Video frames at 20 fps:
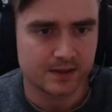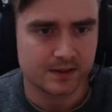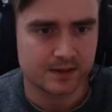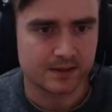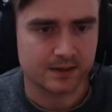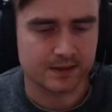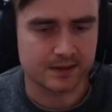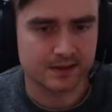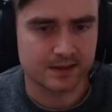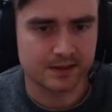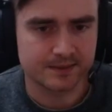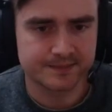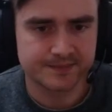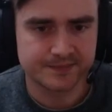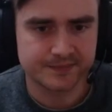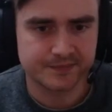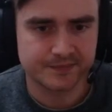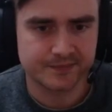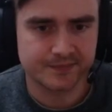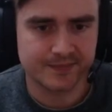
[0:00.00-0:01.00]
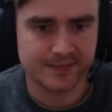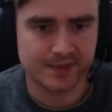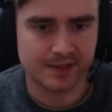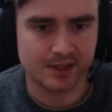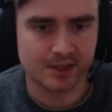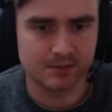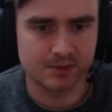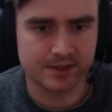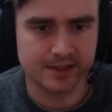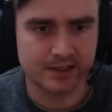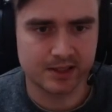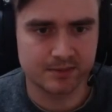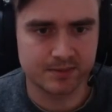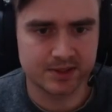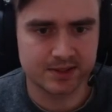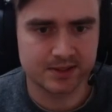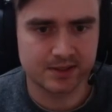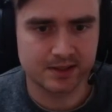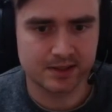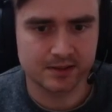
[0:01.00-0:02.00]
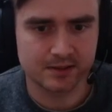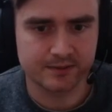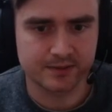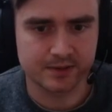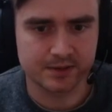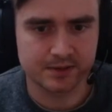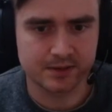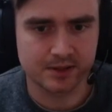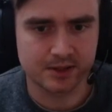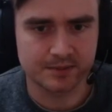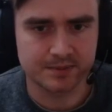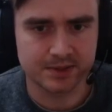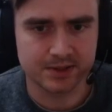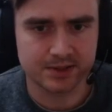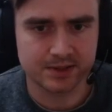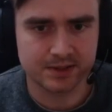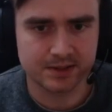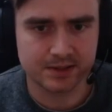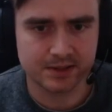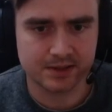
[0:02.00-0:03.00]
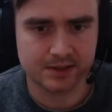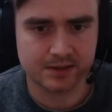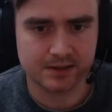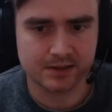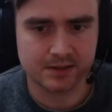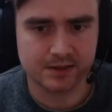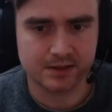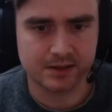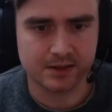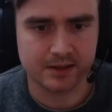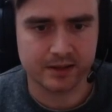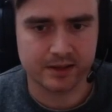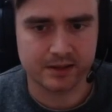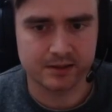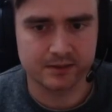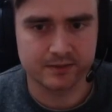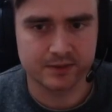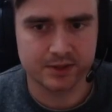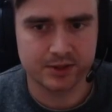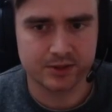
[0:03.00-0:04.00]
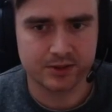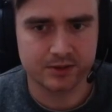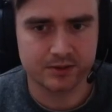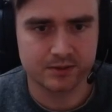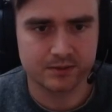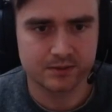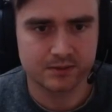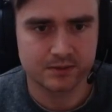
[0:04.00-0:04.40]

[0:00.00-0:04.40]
Yeah, double Caliban sword off the top is kind of an issue.